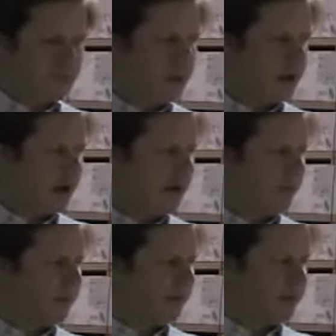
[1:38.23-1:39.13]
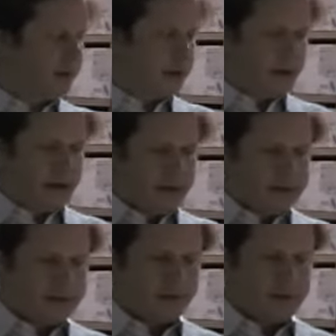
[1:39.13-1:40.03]

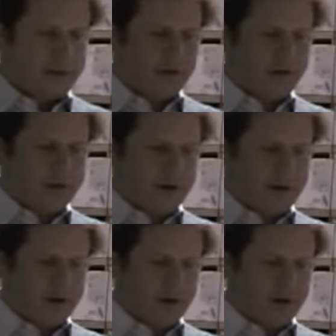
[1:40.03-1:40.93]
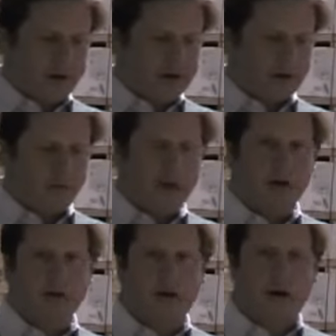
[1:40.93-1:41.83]
Some of the other grades that we
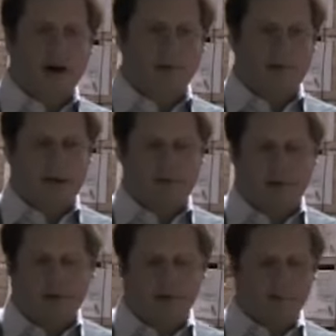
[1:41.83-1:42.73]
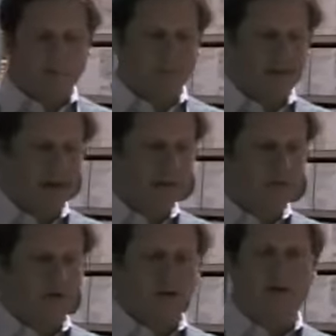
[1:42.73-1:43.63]
do in hard maple, and I'm
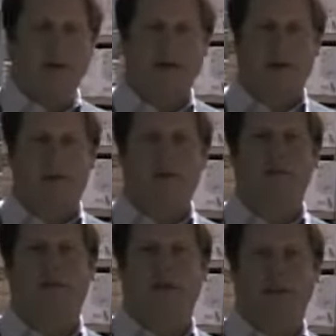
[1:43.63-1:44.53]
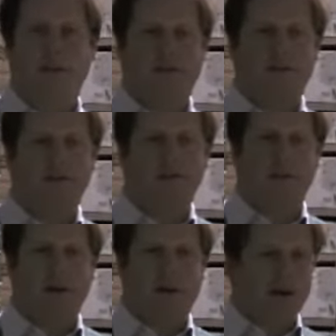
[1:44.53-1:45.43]
showing you these in our pre-finished
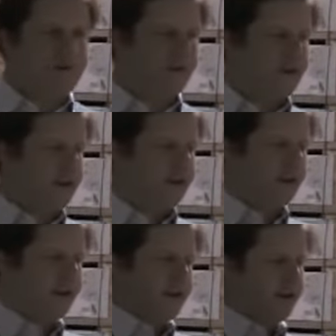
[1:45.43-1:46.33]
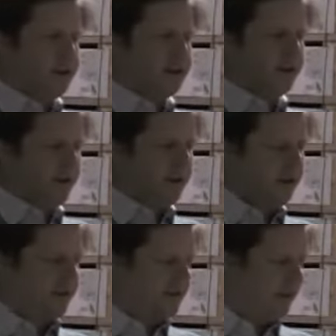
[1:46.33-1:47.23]
versus our unfinished, just so that you
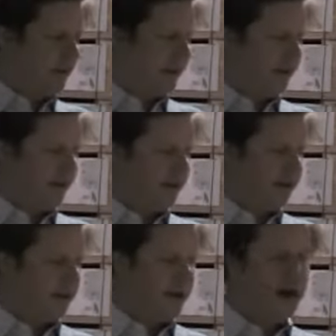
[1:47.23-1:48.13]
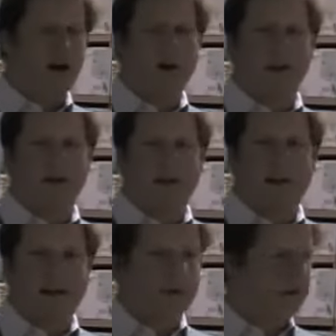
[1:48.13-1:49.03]
can see the color and the
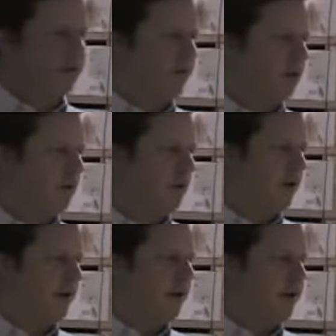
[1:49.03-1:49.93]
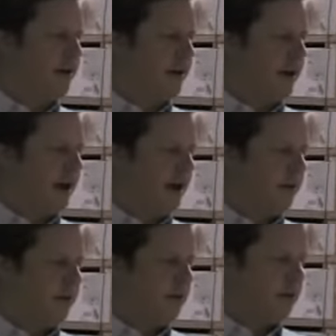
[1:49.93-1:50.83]
texture of the wood
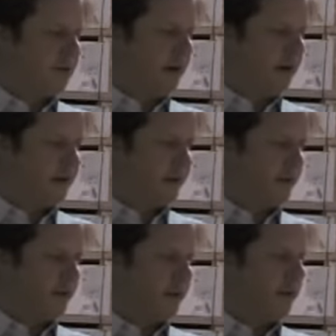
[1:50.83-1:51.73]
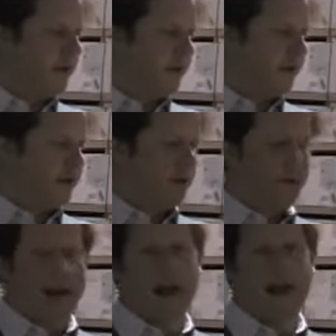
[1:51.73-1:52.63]
with respects to the
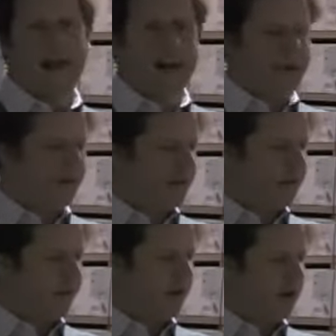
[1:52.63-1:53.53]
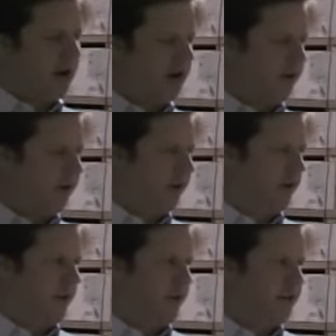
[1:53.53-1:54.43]
tonality and the different color
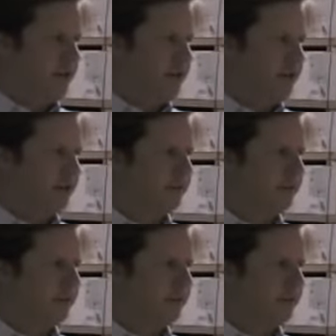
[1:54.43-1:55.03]
variations.